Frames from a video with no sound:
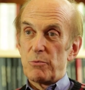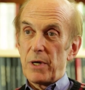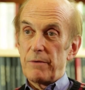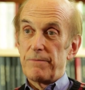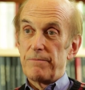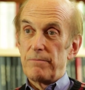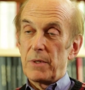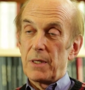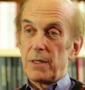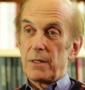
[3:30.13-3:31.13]
spread
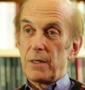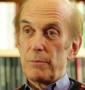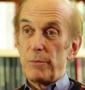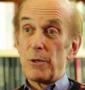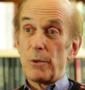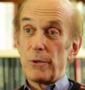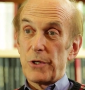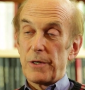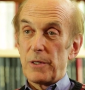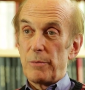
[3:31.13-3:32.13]

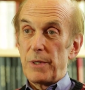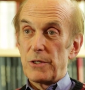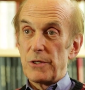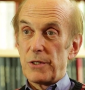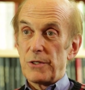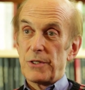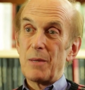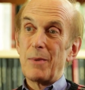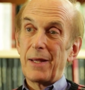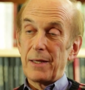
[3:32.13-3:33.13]
minerals onto the beaches to
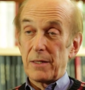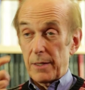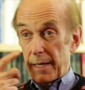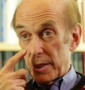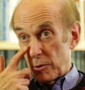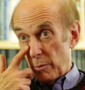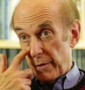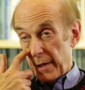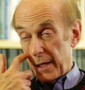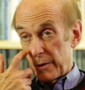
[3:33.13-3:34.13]
stimulate the natural
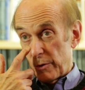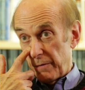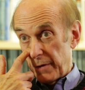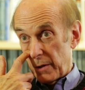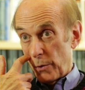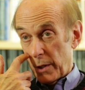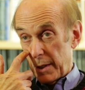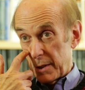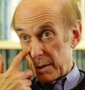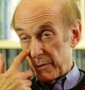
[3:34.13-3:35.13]
methanotrophic
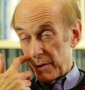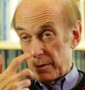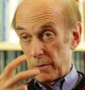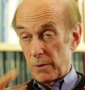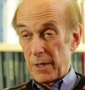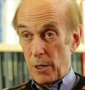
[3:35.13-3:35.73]
organisms to